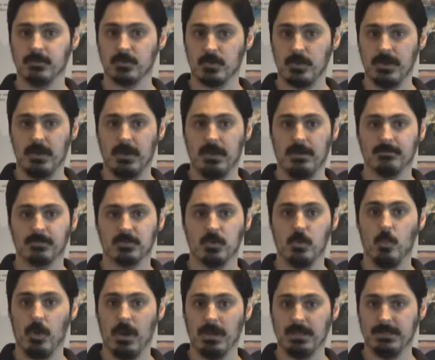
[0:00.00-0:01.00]
training officer
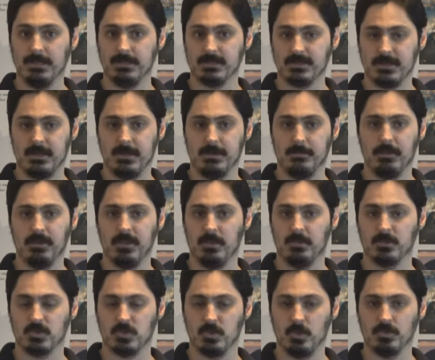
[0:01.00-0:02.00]
widely disliked by the
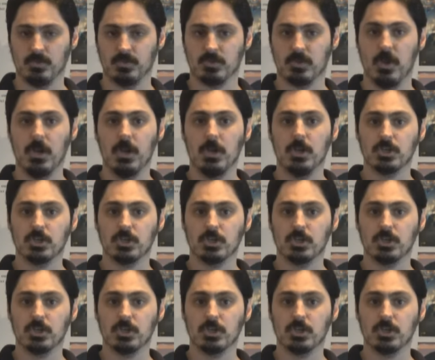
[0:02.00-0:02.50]
other soldiers,